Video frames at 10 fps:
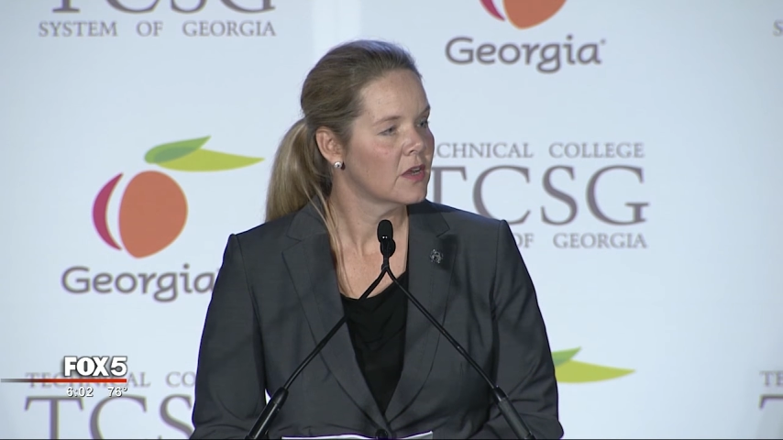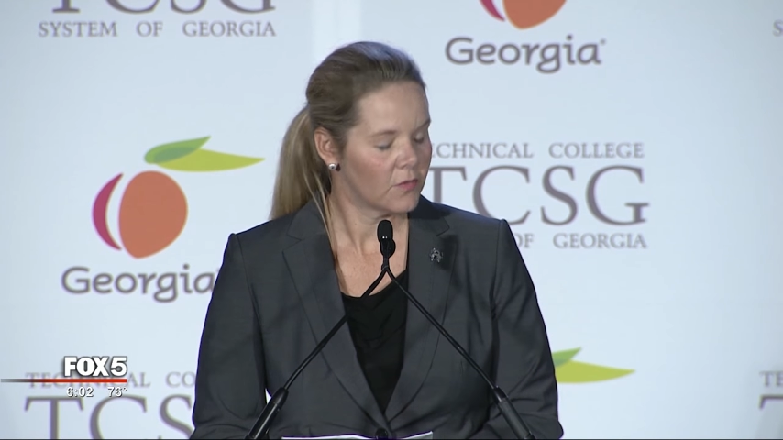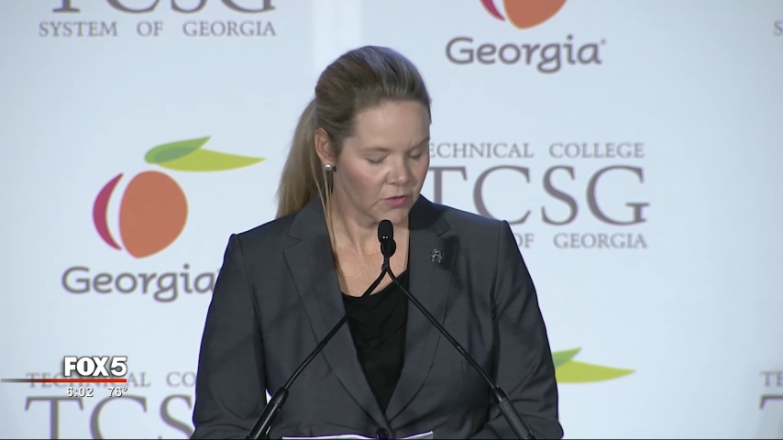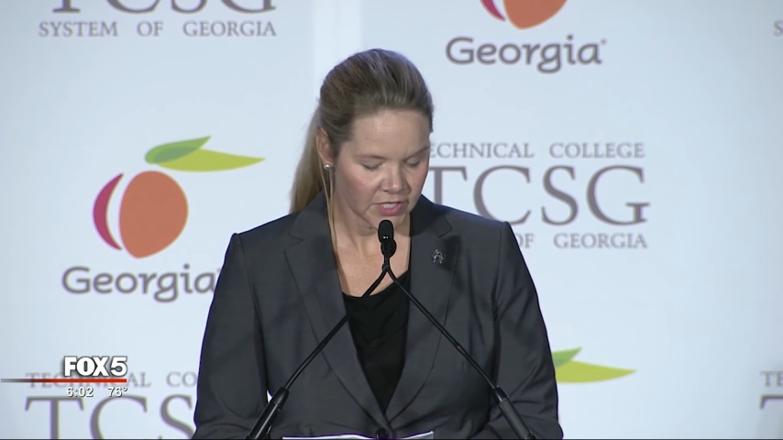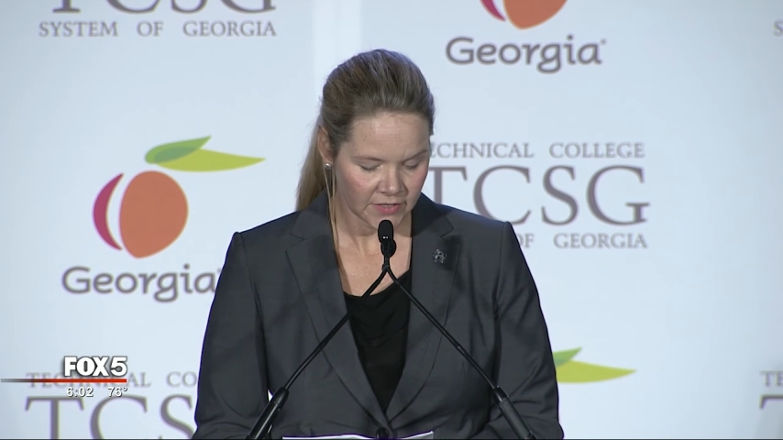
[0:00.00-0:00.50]

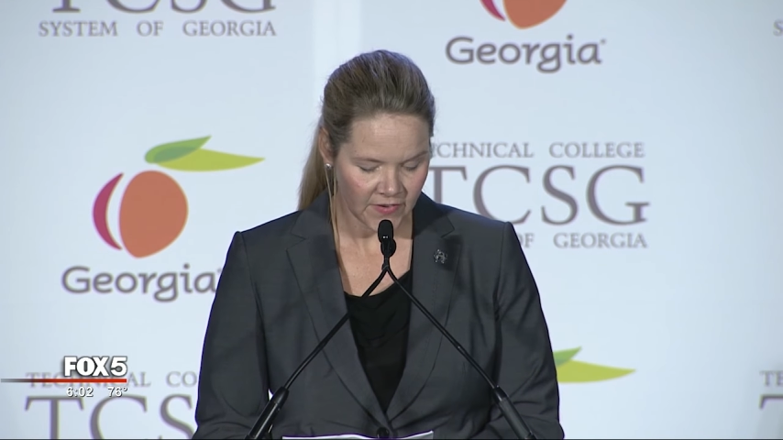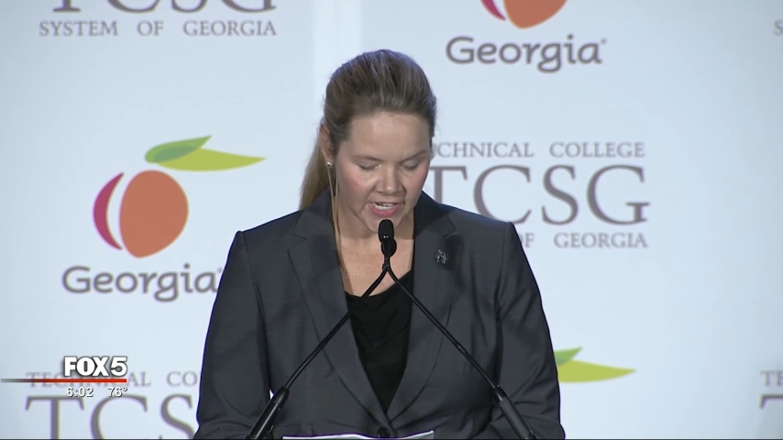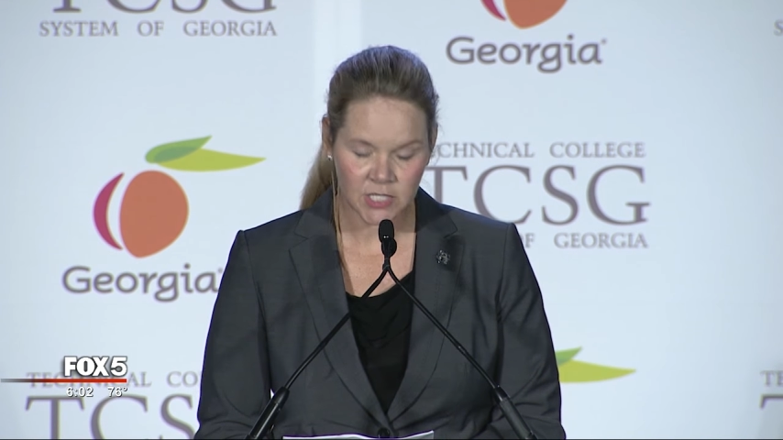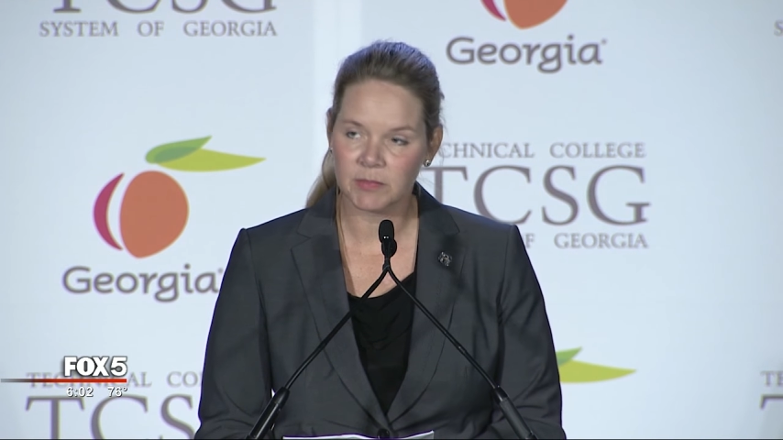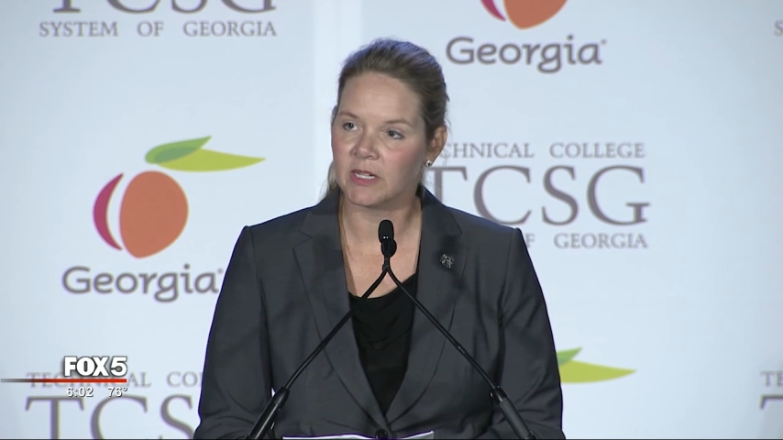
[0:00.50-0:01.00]
for the
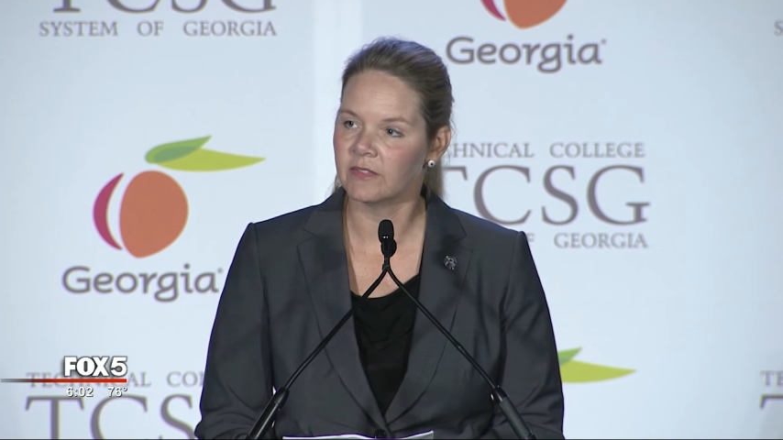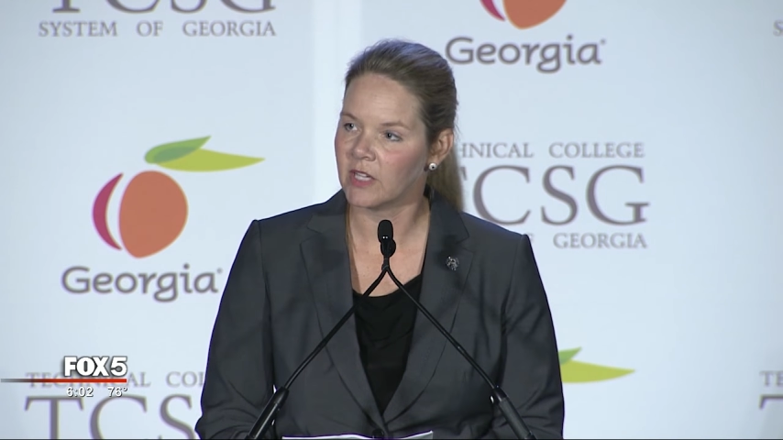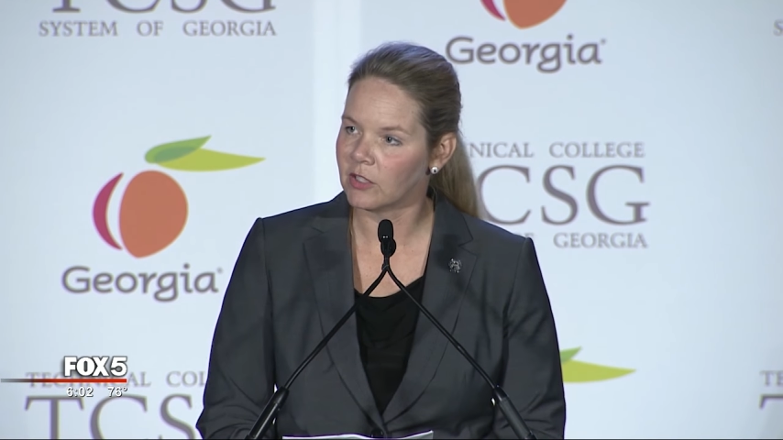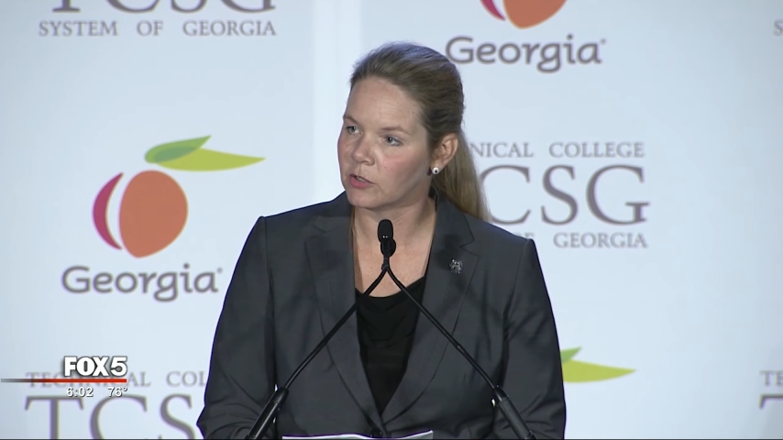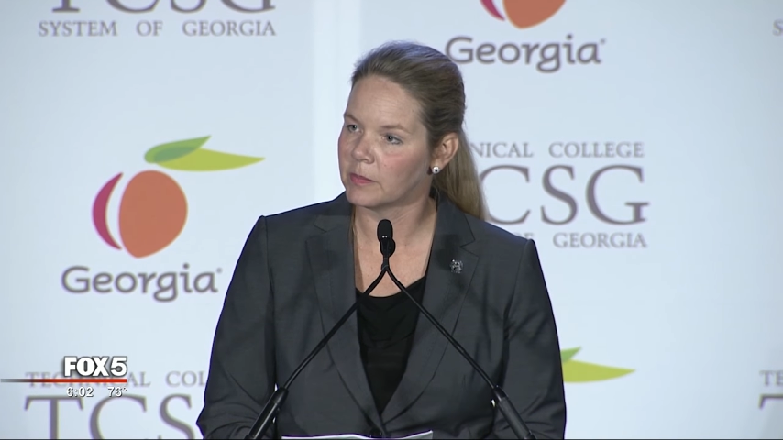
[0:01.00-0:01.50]
Advancement of
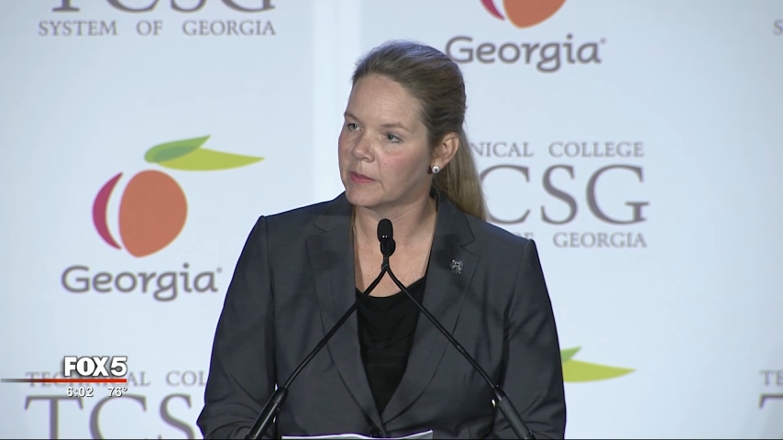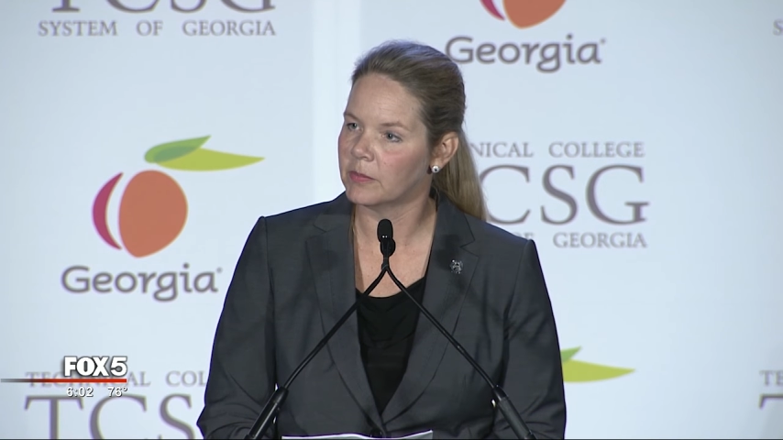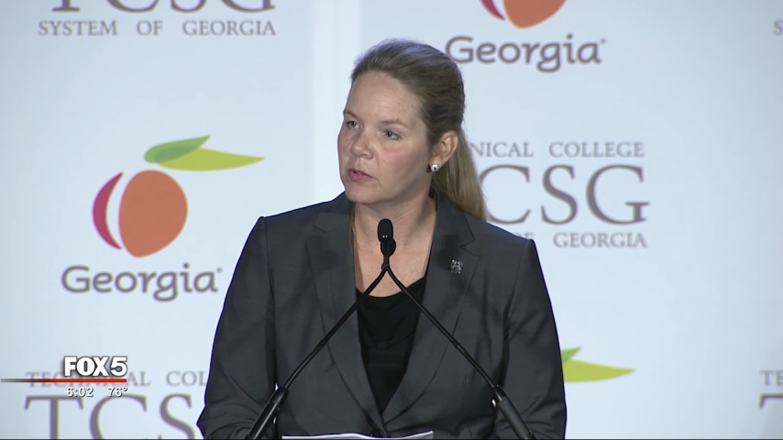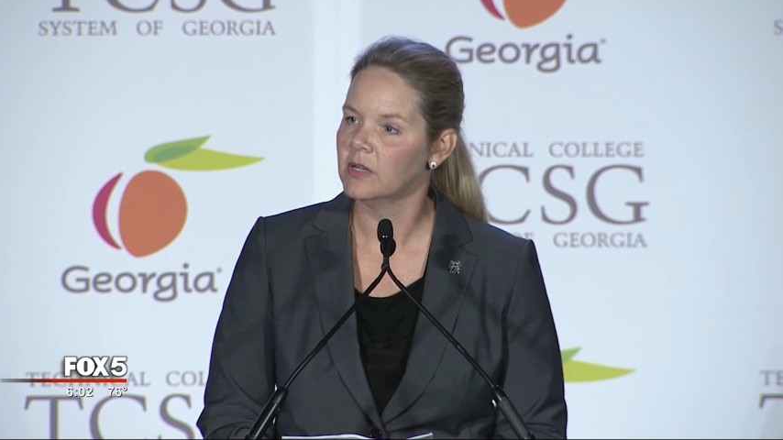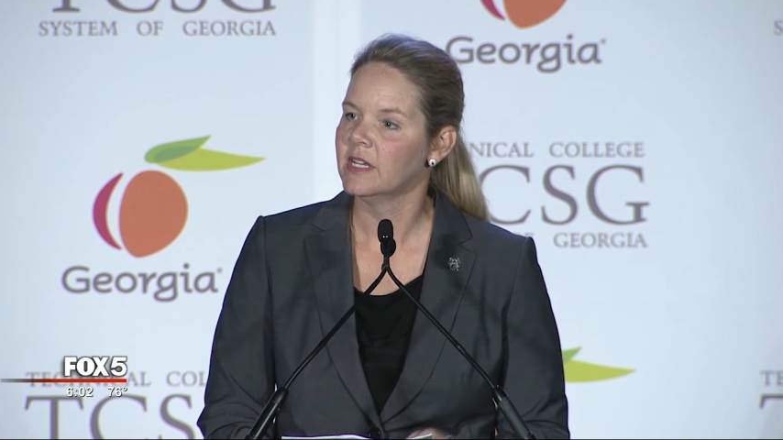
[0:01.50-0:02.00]
Colored
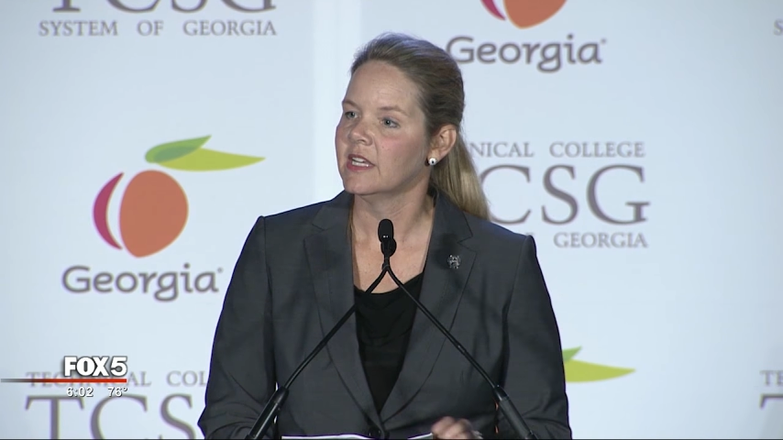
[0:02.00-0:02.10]
People